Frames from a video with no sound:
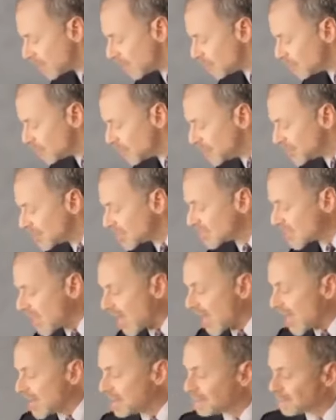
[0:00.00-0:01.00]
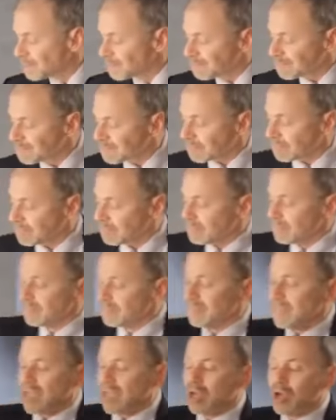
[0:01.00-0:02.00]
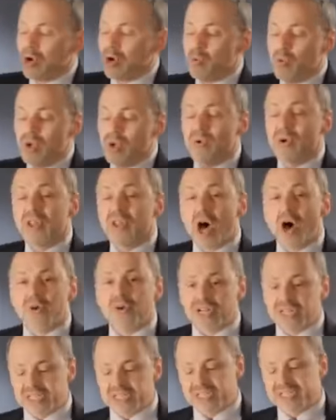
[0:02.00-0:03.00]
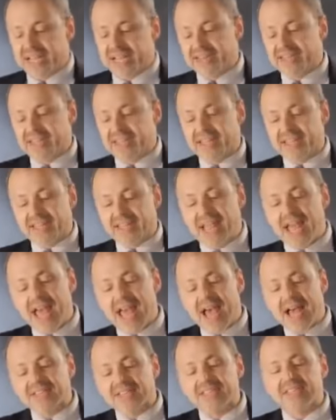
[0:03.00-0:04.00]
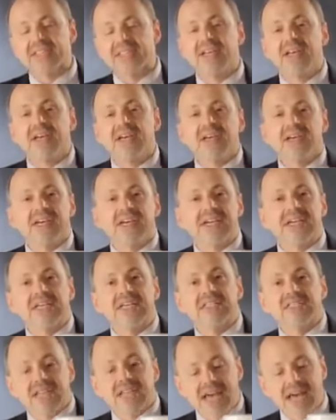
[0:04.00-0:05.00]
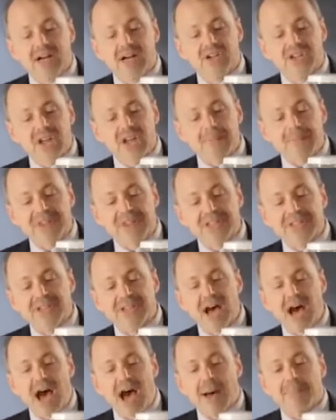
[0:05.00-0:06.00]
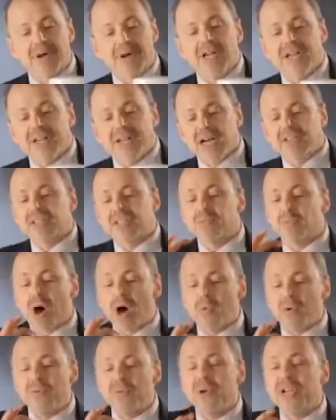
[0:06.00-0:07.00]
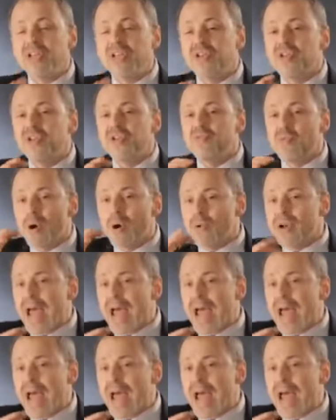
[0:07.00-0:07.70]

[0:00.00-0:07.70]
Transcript: that we just had, we will notice that the gas is held up at the top. Now, so what would